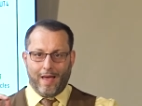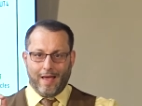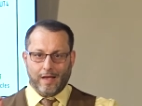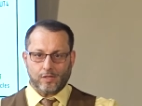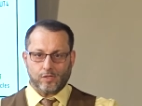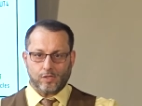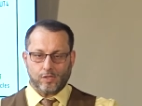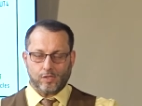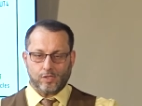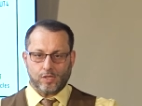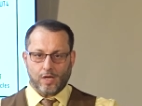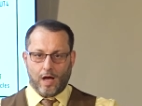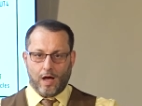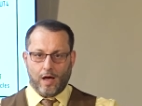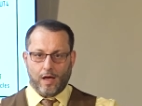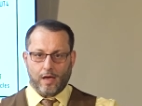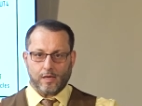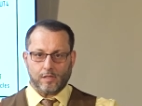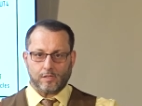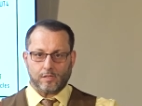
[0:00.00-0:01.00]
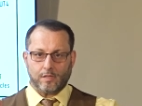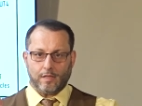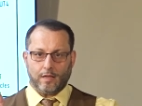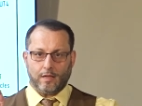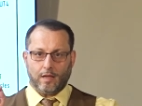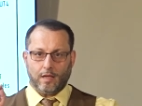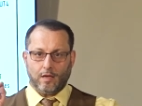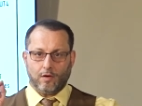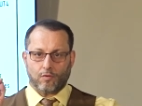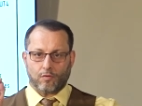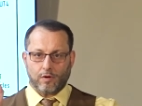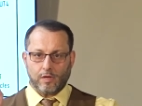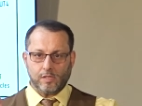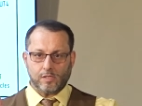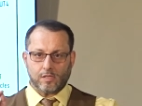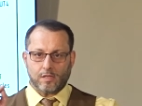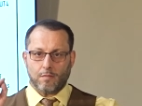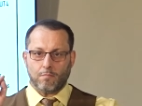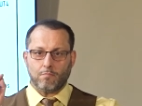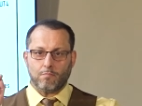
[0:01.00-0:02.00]
exercise that
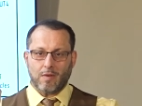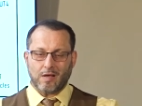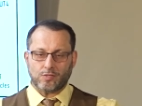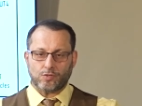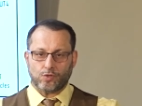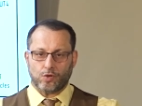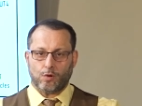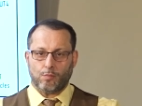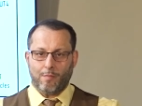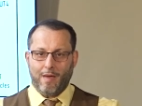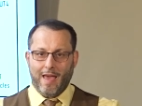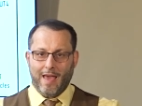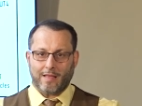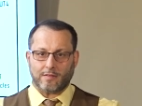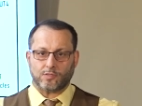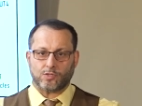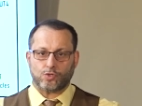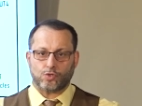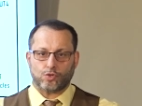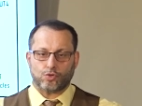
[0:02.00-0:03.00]
increase the muscle mass,